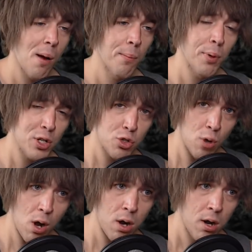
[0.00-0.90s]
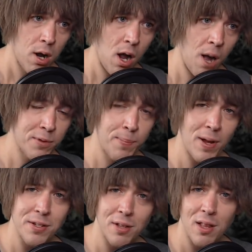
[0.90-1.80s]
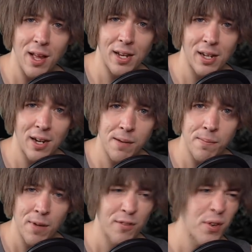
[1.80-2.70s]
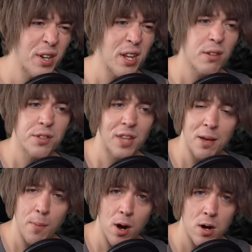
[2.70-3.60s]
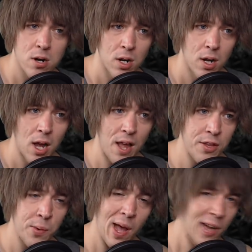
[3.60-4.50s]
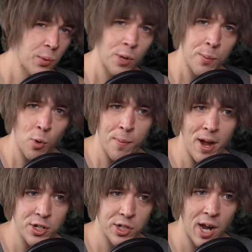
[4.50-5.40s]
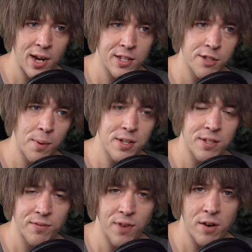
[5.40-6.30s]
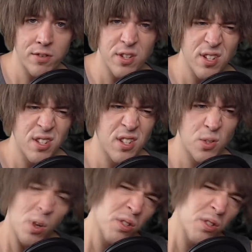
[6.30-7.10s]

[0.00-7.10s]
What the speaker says: Pretty strong. It's basically like Vanille's TMR, and then you add 20 more magic on it and some ice and fire resistance as well.